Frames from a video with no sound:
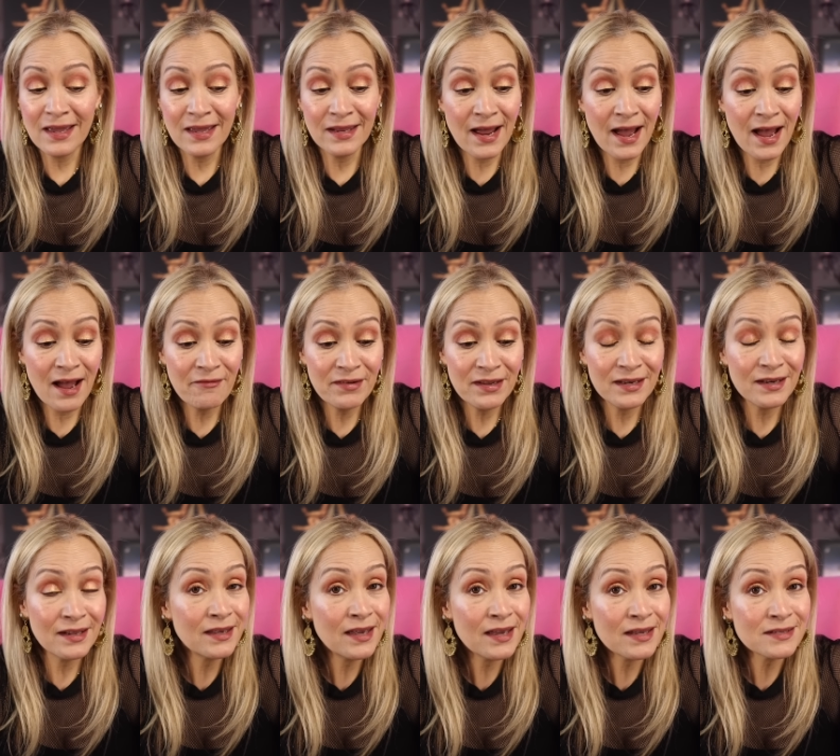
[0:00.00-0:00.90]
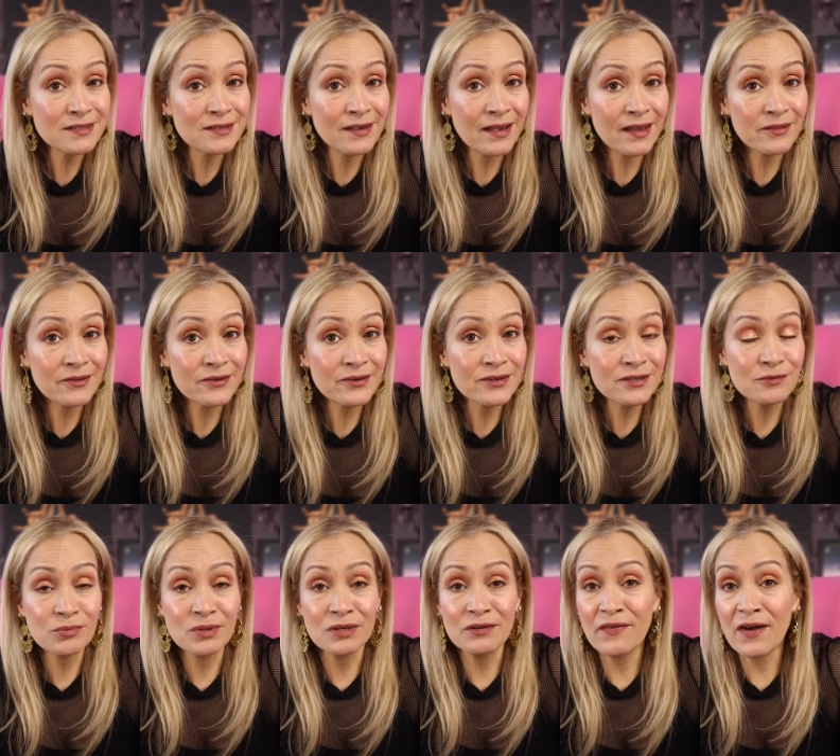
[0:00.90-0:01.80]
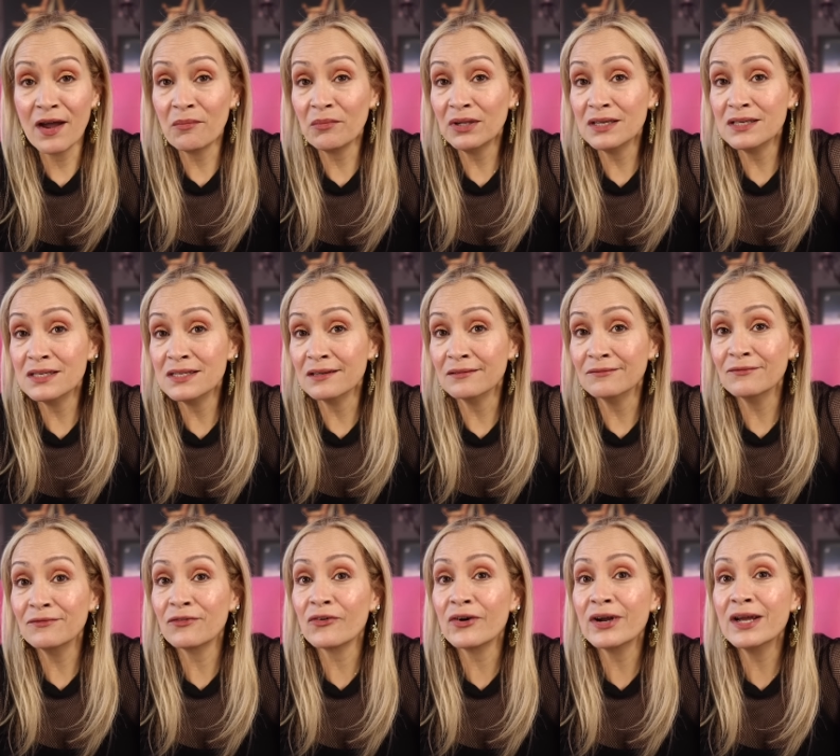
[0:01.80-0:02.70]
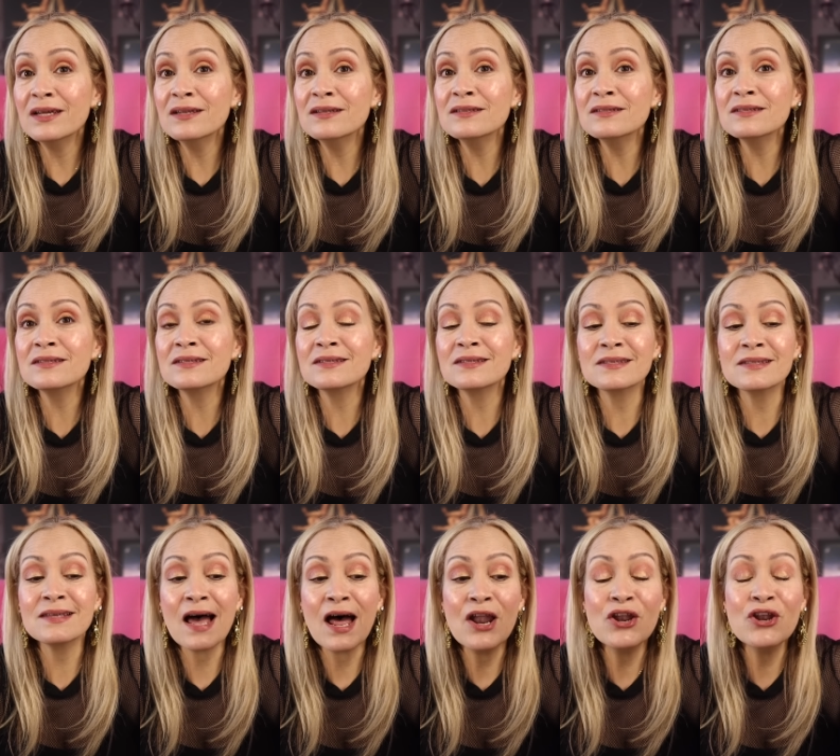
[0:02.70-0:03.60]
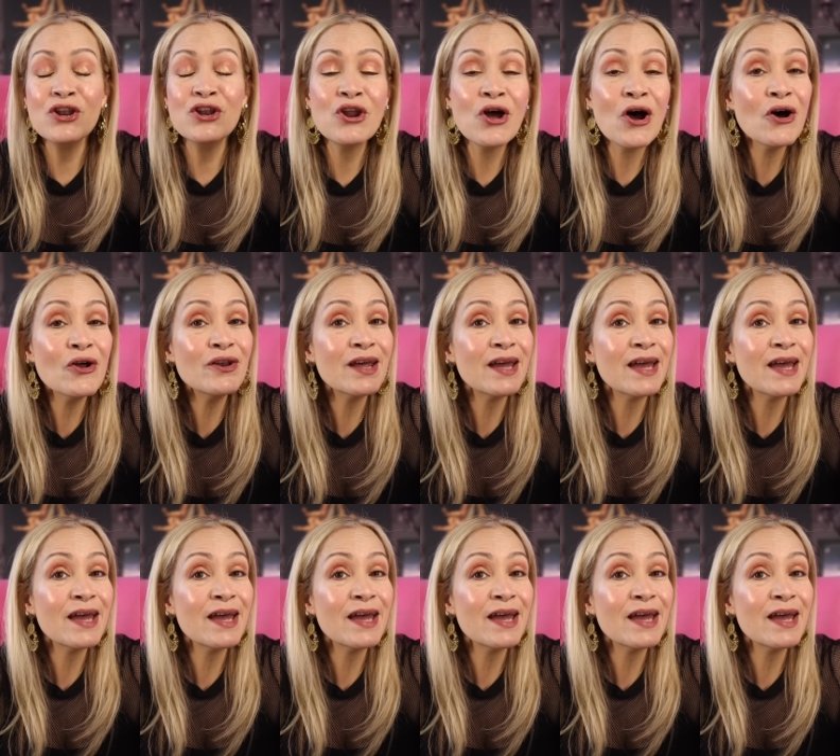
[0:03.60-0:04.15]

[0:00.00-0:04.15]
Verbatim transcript: and having get togethers with families and friends, not